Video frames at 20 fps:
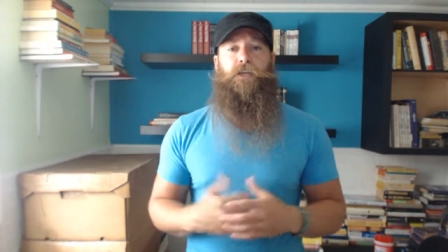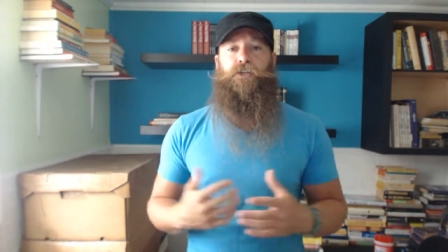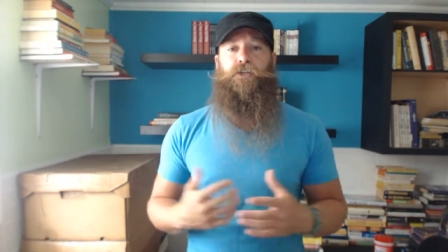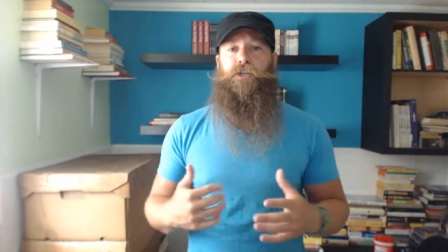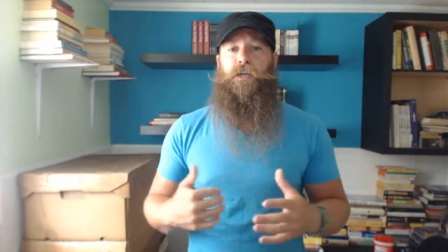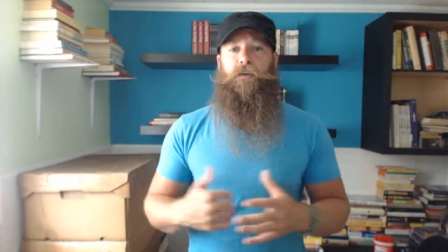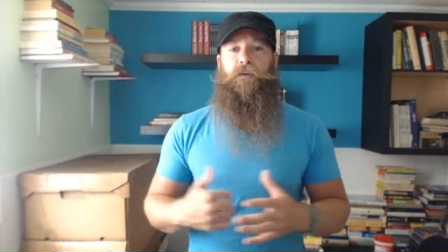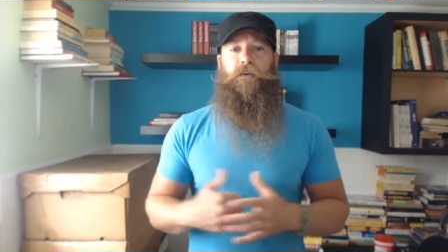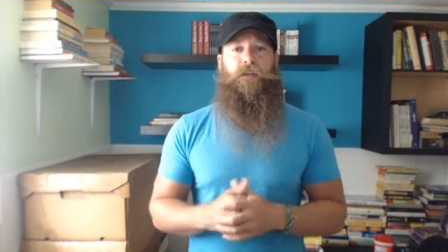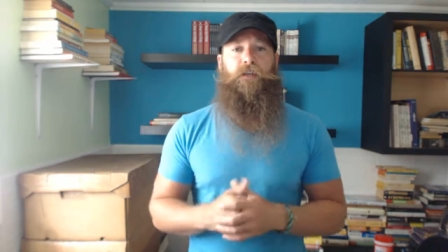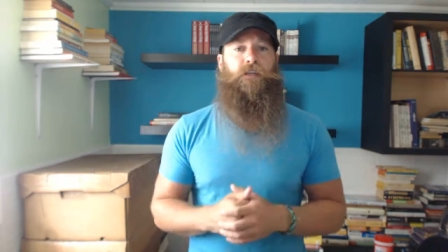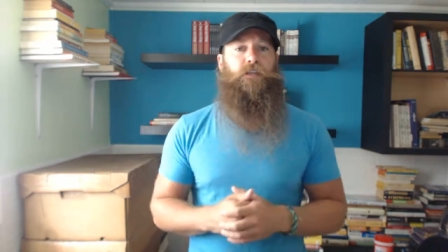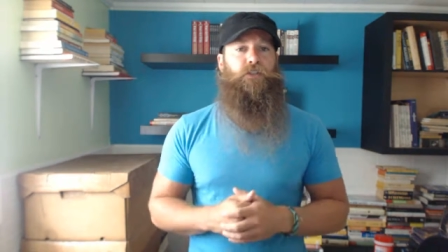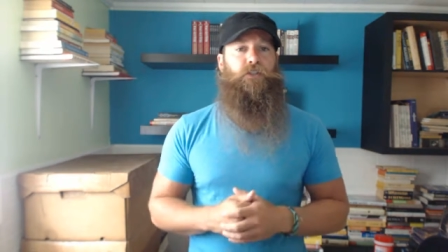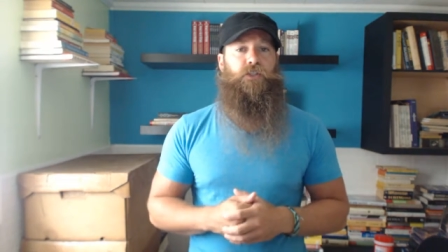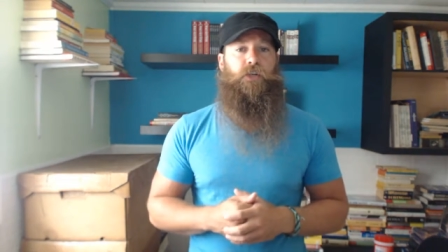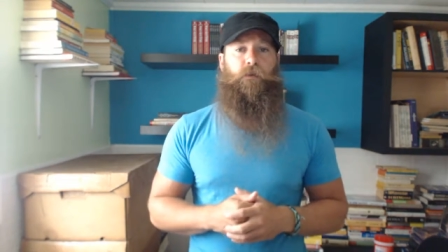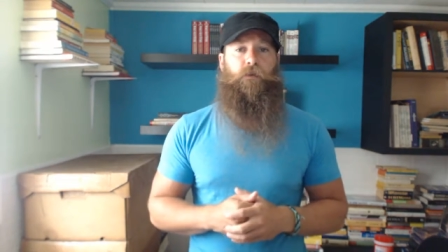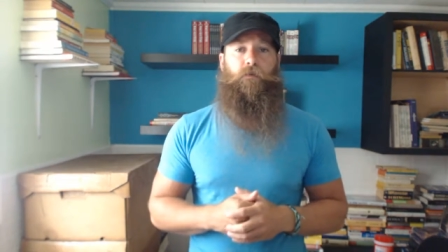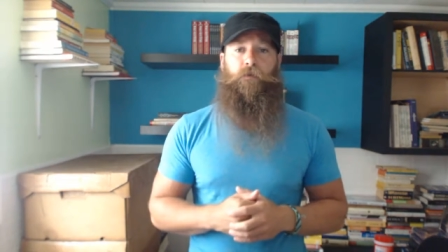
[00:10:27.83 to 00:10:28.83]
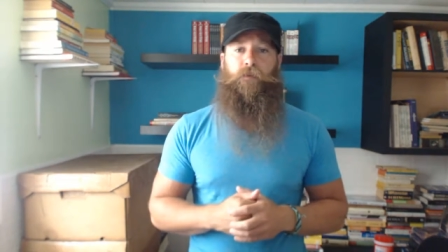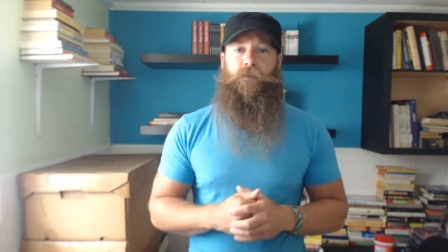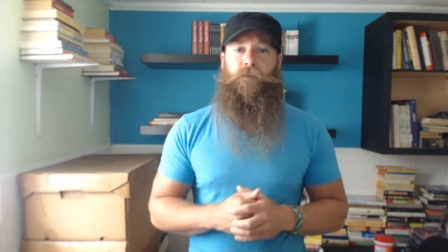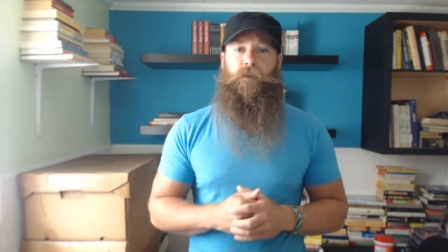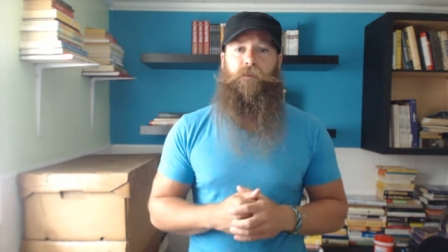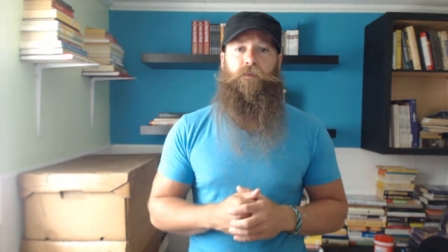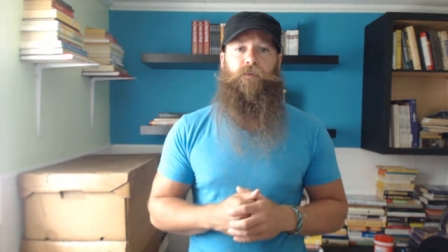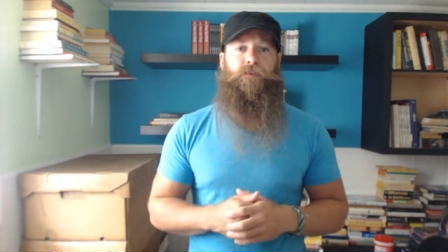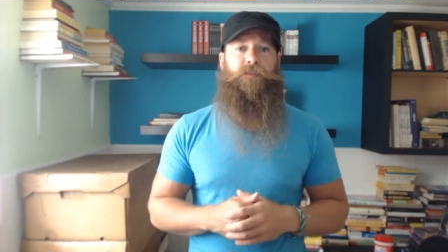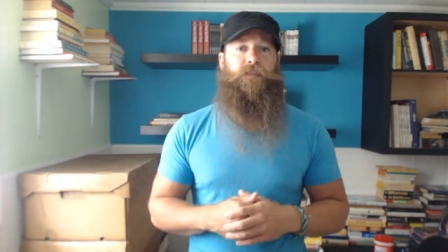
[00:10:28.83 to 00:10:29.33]
Share it with
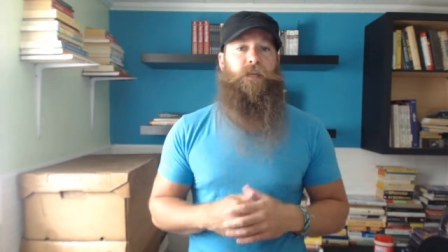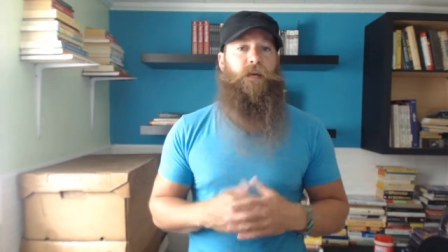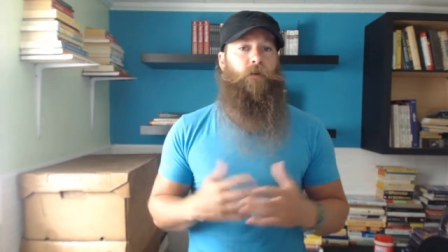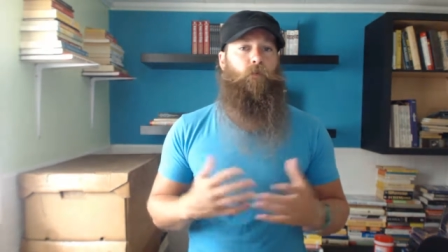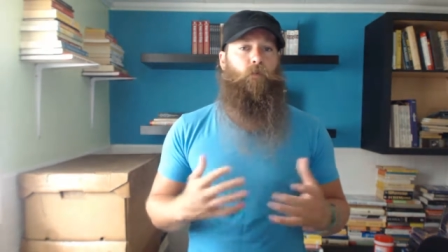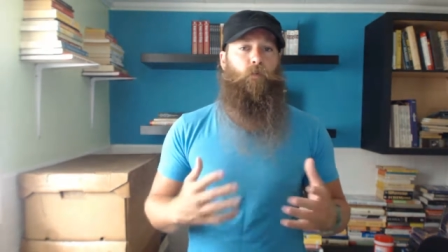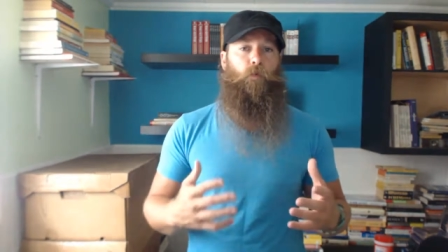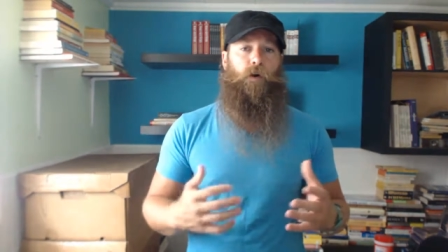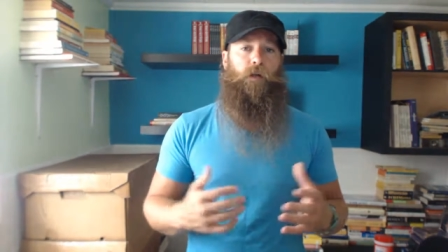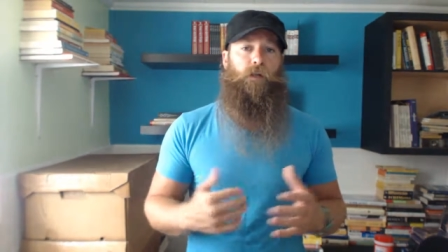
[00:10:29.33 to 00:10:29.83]
others that